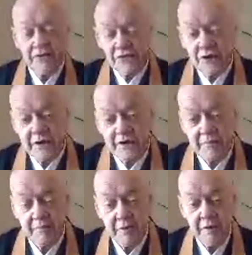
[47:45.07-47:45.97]
Just look at
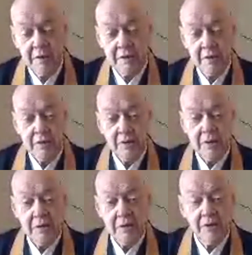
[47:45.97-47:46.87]
them.
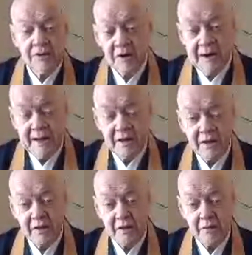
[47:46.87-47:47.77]
Look at their eye
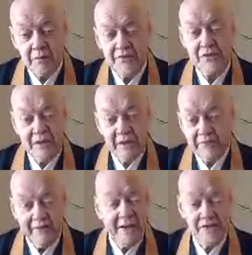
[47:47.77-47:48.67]
color. Receive.
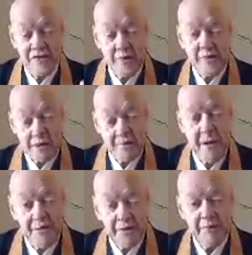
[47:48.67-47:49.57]
Find something
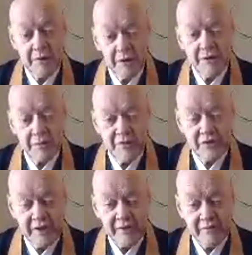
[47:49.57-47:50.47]
about them that you can
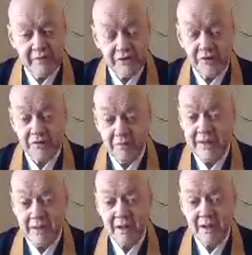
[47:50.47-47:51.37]
receive. You
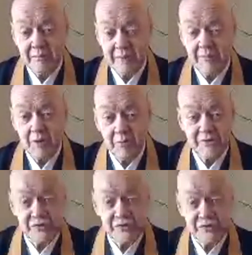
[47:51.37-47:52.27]
might not be able to
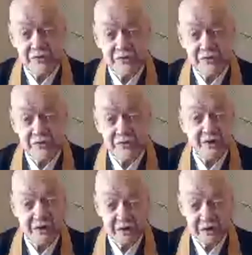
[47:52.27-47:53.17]
receive the
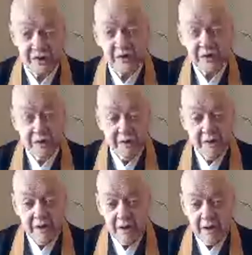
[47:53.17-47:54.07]
disgusting
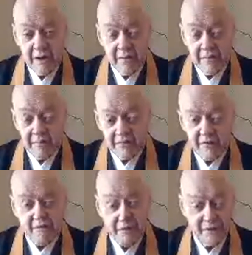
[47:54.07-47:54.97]

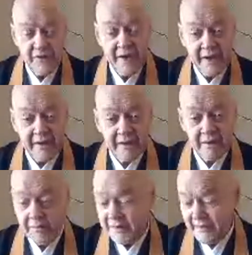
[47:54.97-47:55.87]
stuff they're saying,
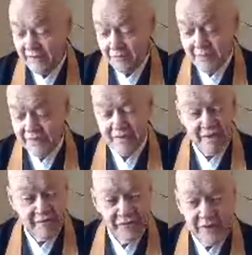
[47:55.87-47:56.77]
but that's based
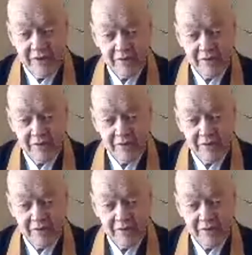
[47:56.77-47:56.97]
on fear.